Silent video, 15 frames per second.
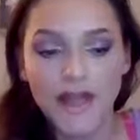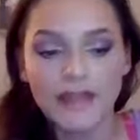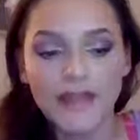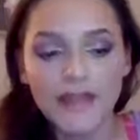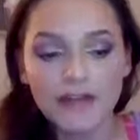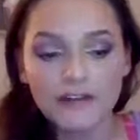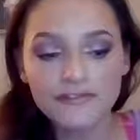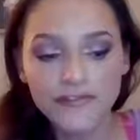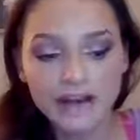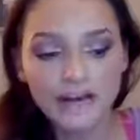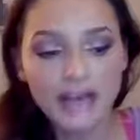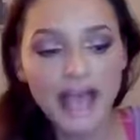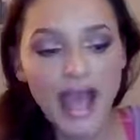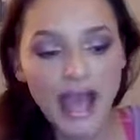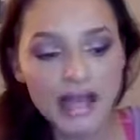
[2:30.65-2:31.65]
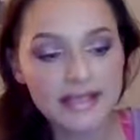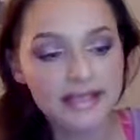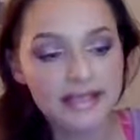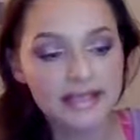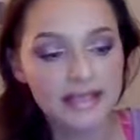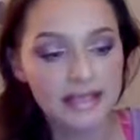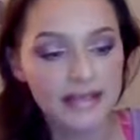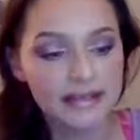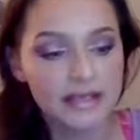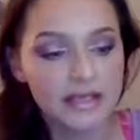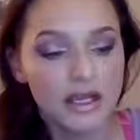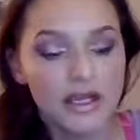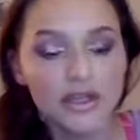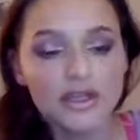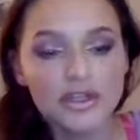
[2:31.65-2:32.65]
that are very hesitant
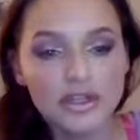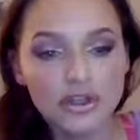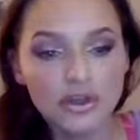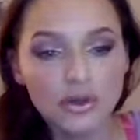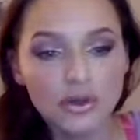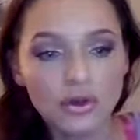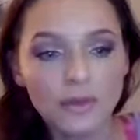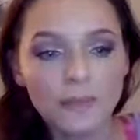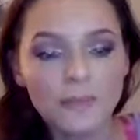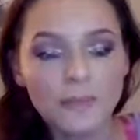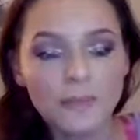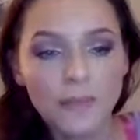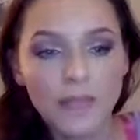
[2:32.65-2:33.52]
to